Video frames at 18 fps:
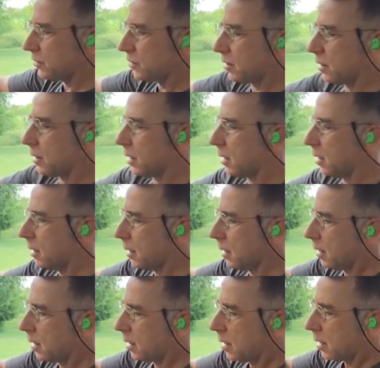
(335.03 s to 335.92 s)
to the
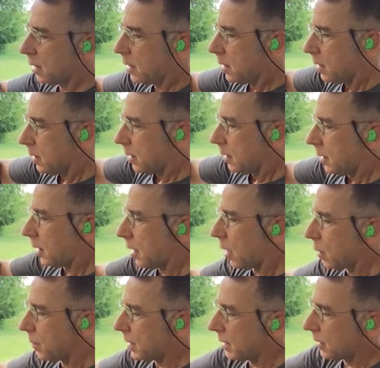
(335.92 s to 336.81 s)

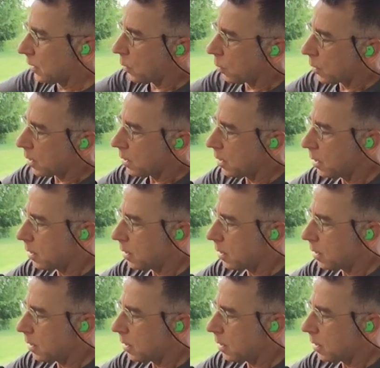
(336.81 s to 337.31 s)
carbine lower.